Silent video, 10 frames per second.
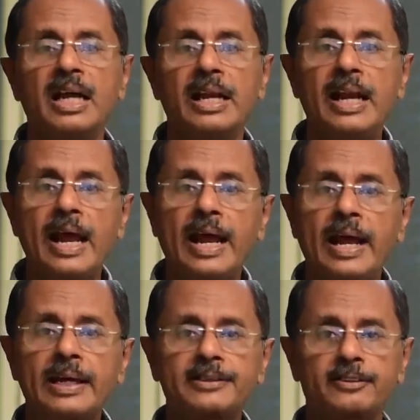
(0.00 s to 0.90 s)

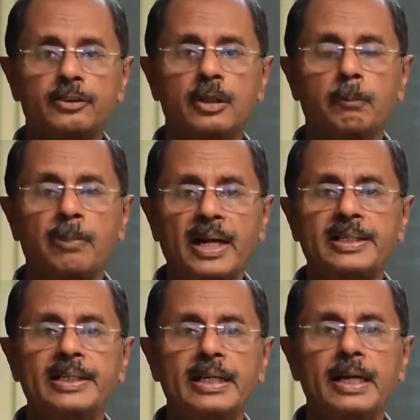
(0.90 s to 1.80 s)
lacks the
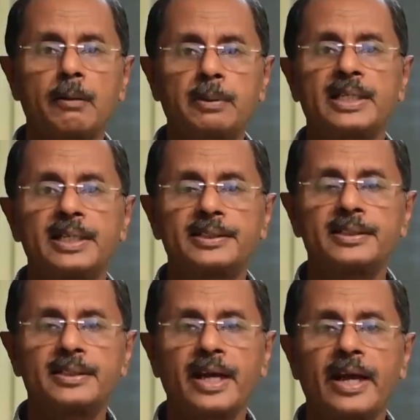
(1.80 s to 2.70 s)
practical
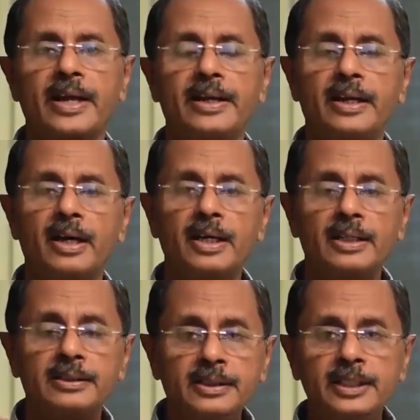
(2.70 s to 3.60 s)
application, and
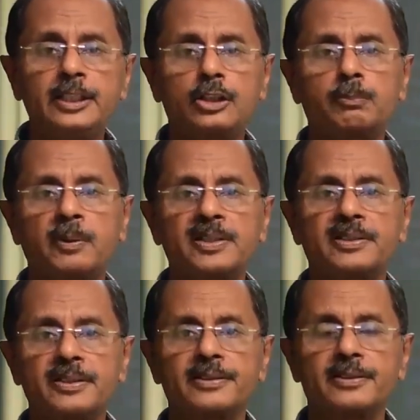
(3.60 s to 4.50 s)
these
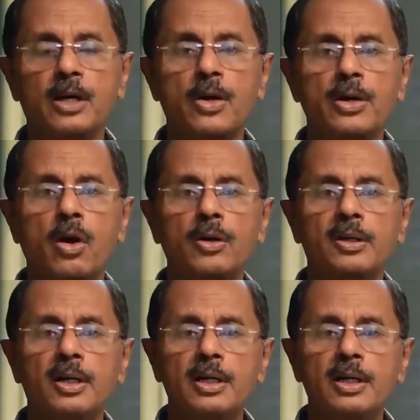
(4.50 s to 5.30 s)
persons are not